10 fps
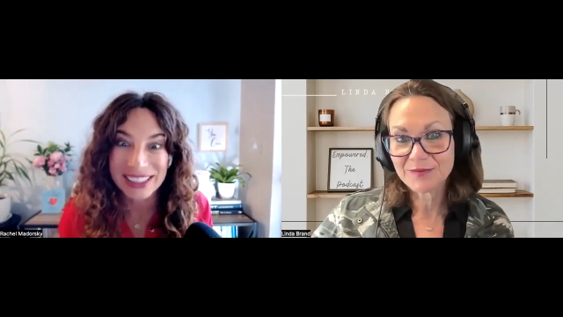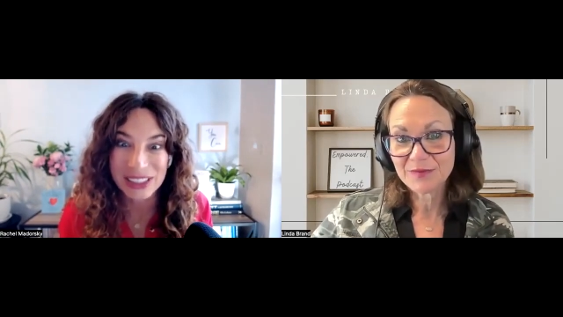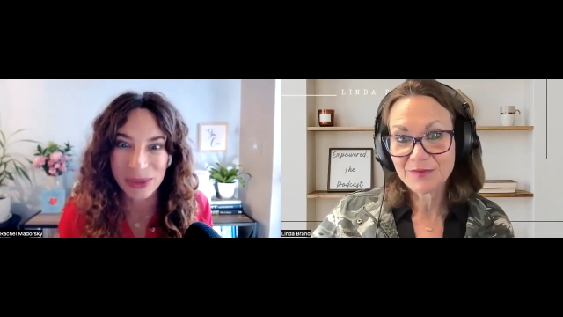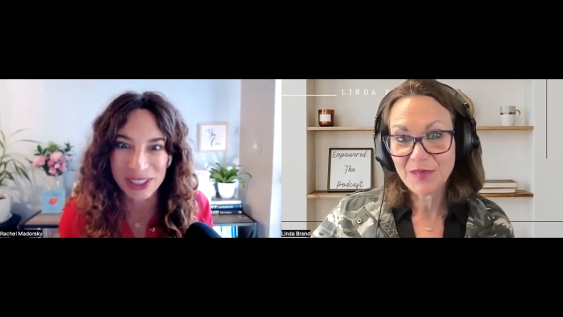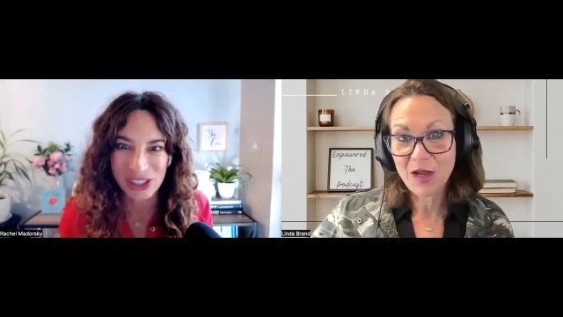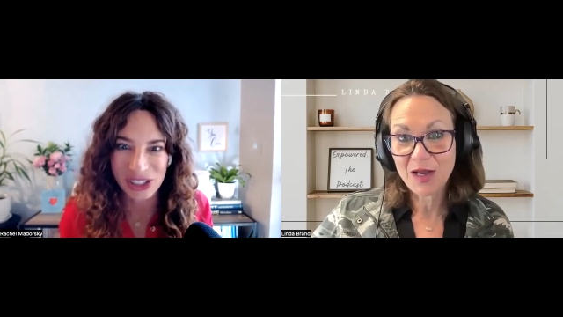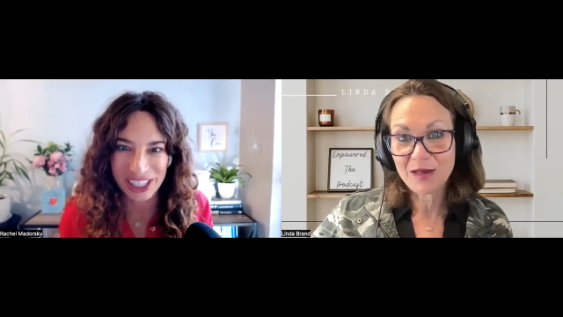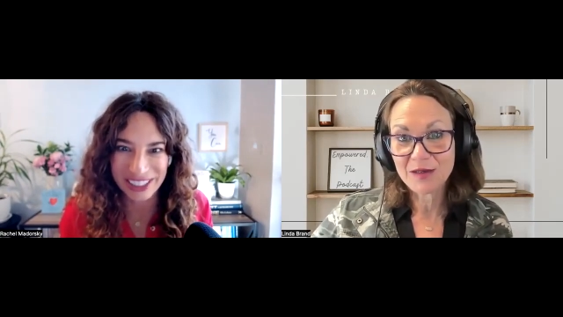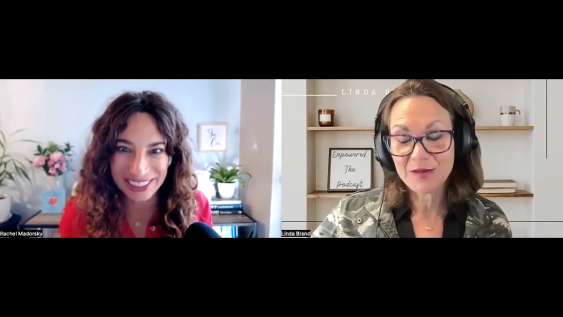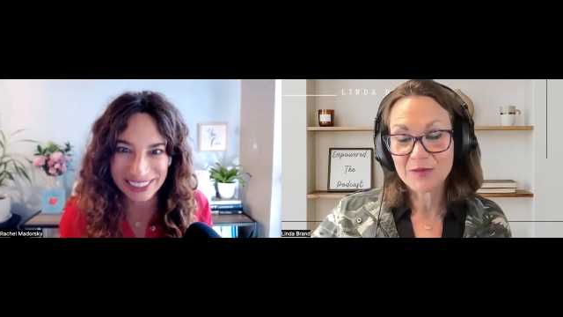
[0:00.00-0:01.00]
Speaker 1: Do you want to
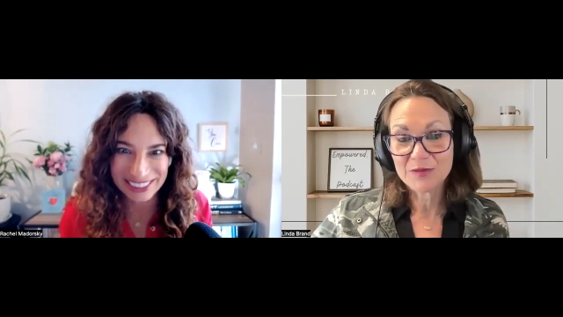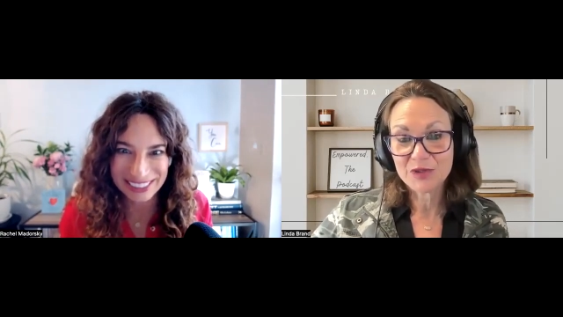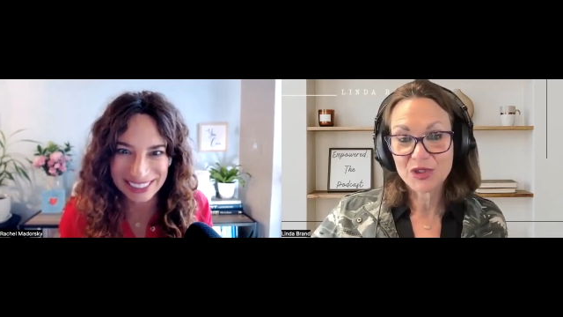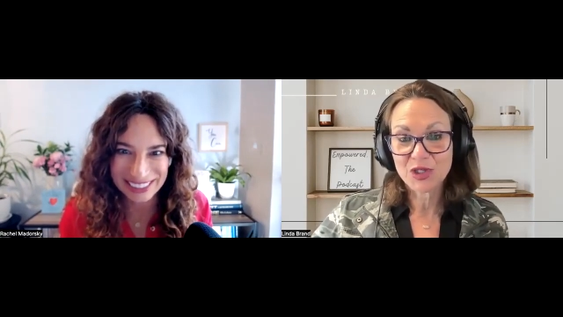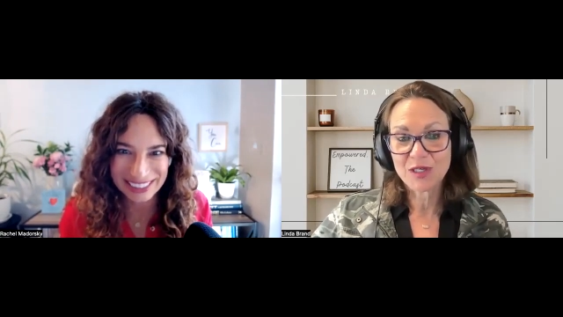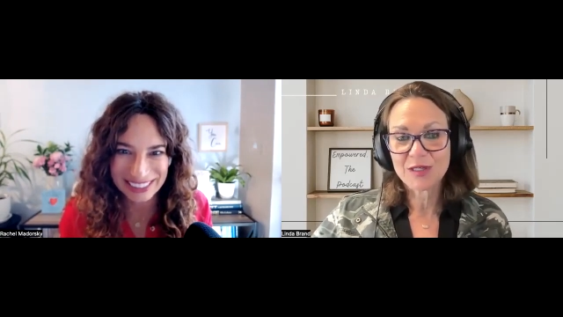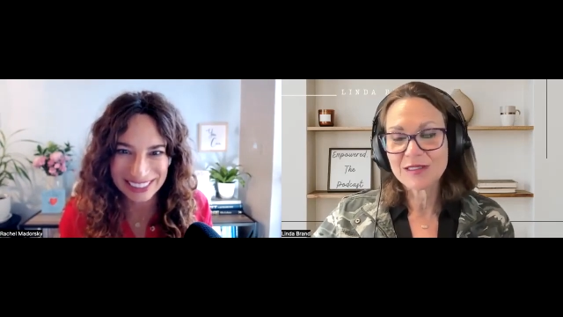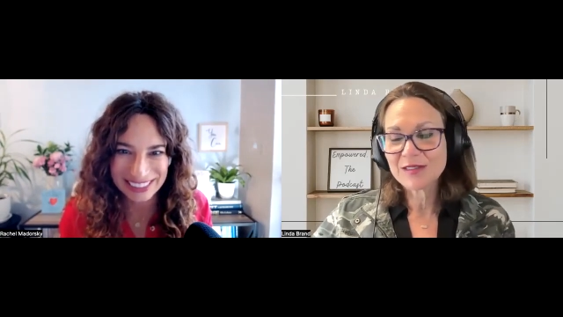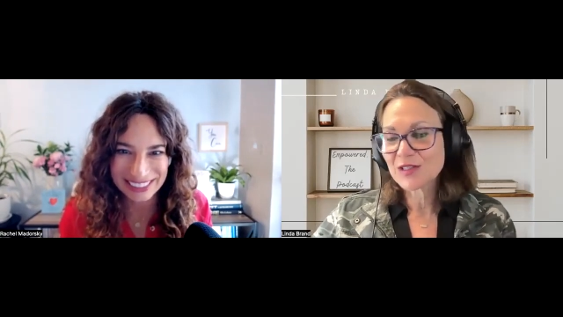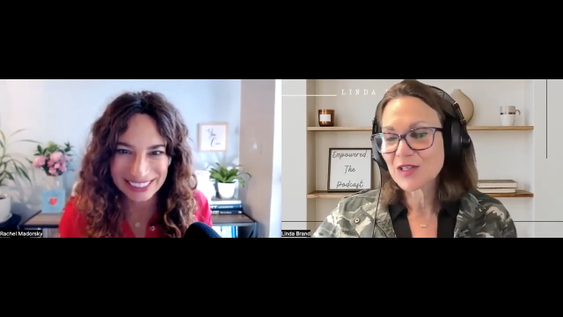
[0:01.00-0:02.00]
share? Sure.
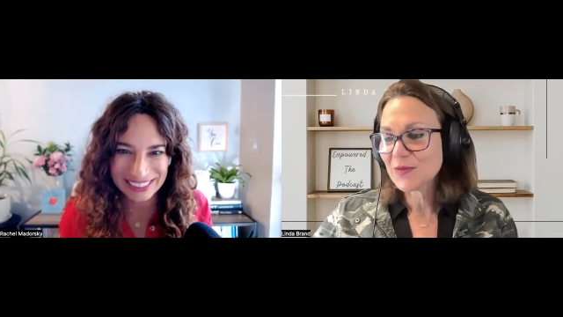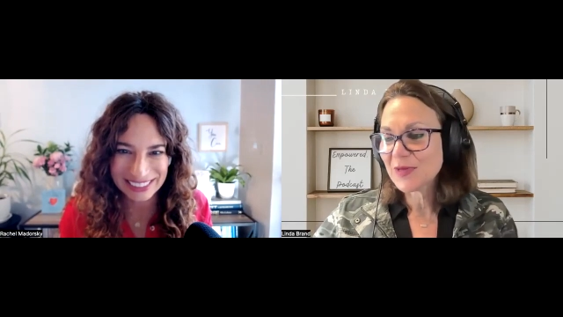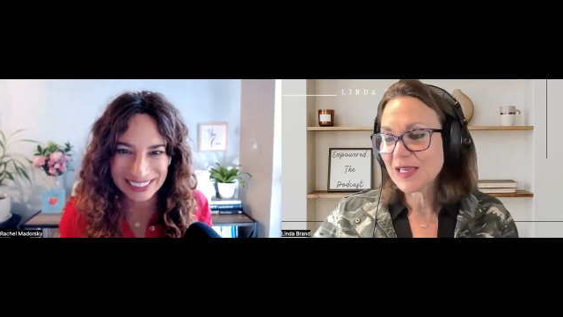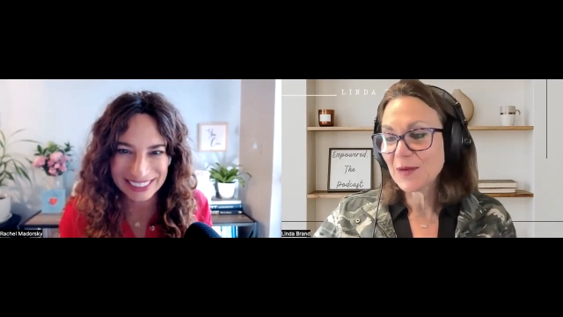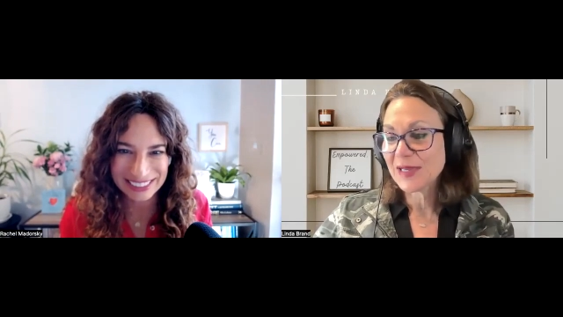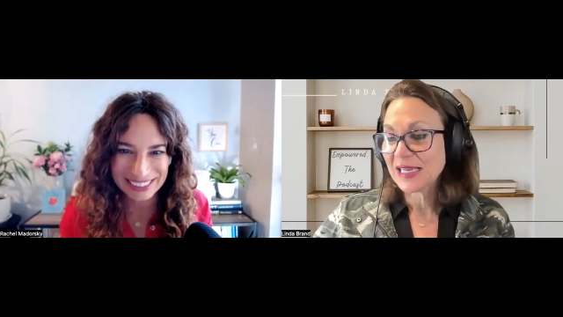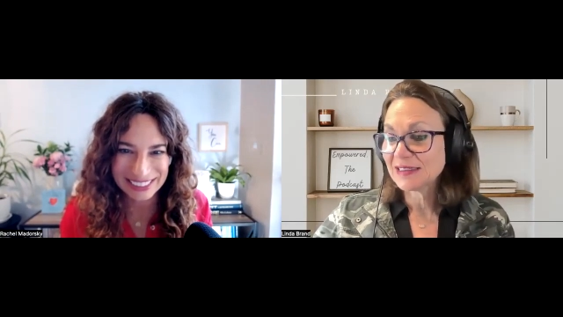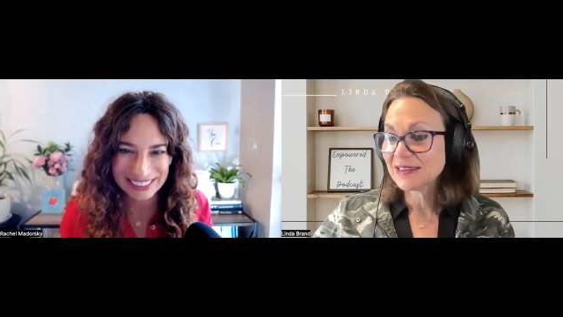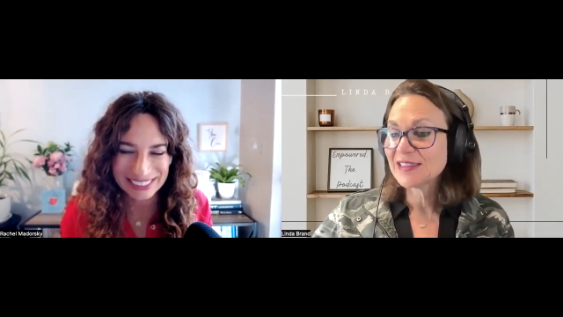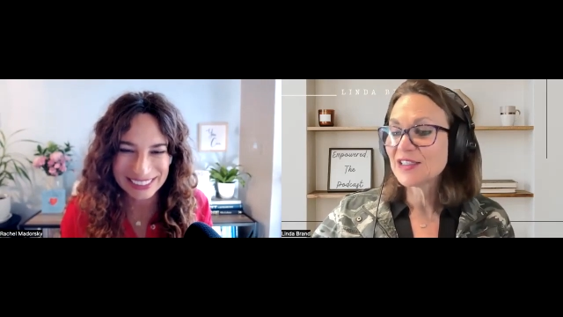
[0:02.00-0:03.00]
It's going to be
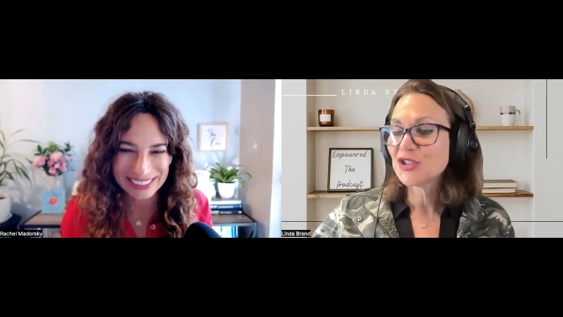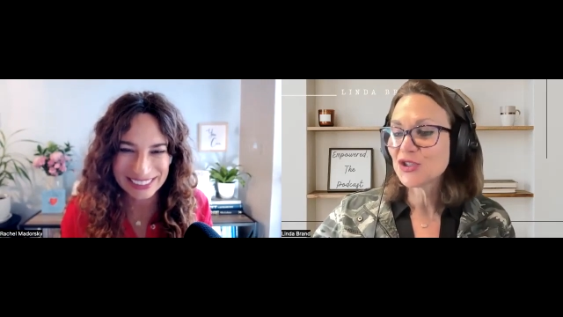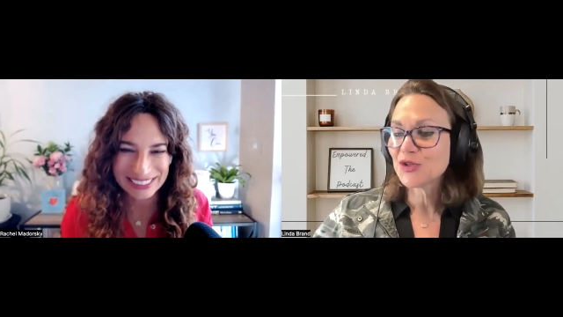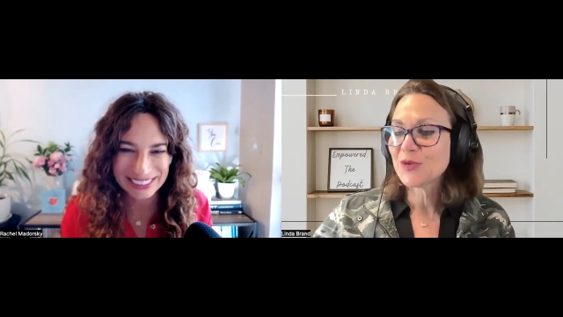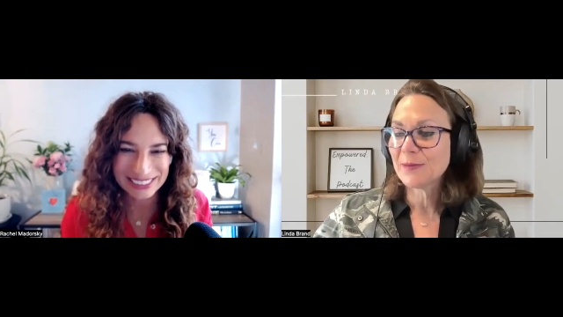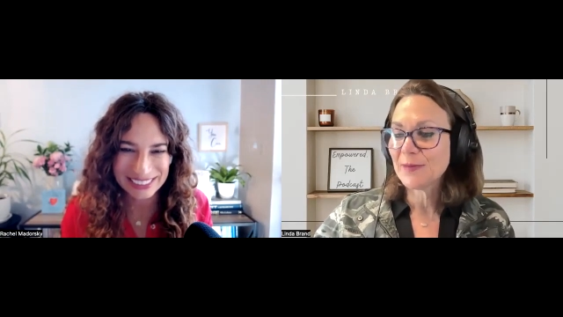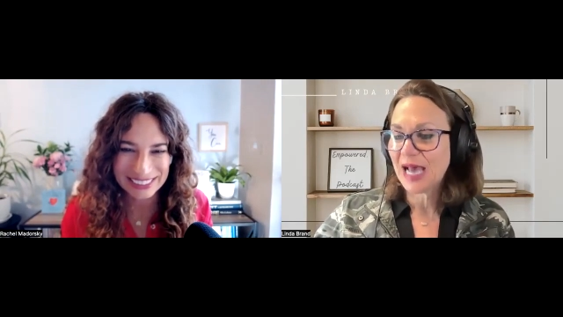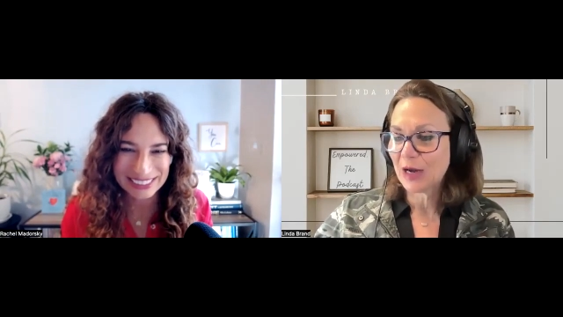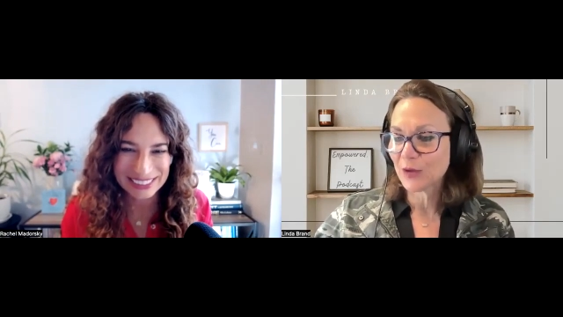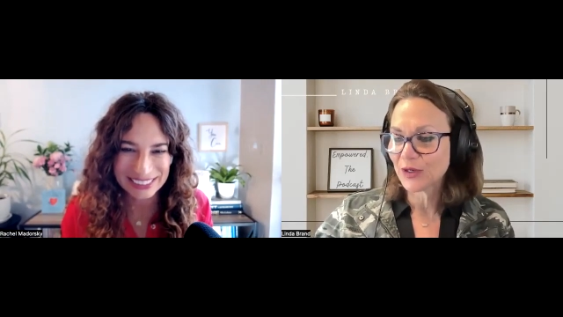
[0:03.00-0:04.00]
Abandoned to
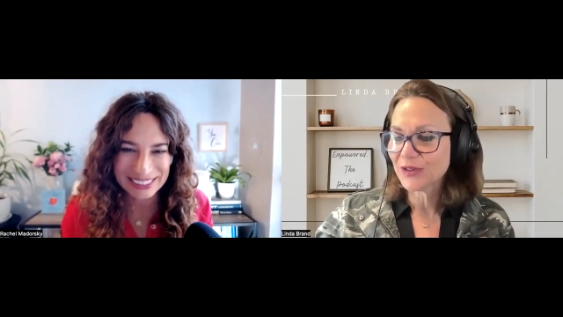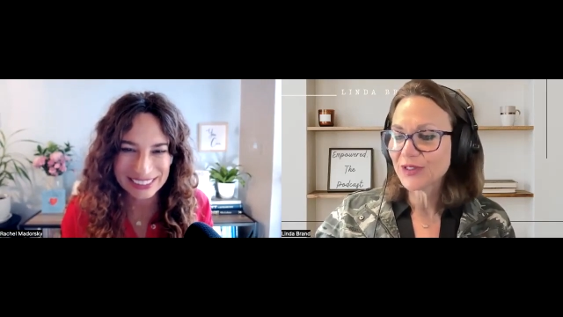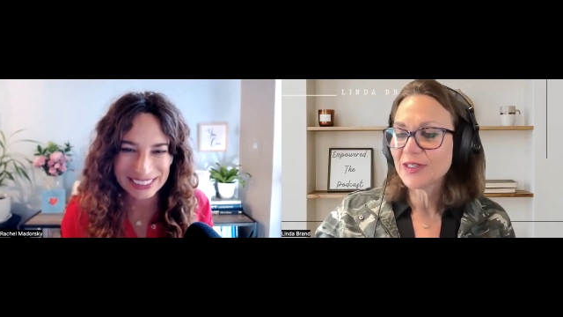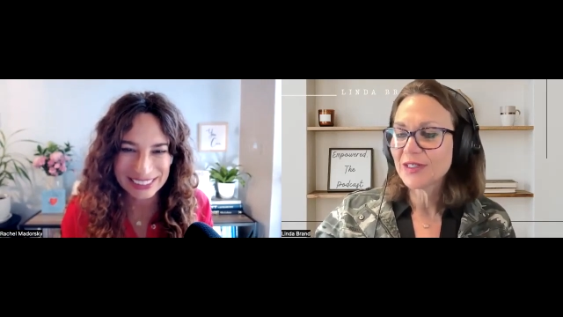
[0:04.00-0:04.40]
Empowered.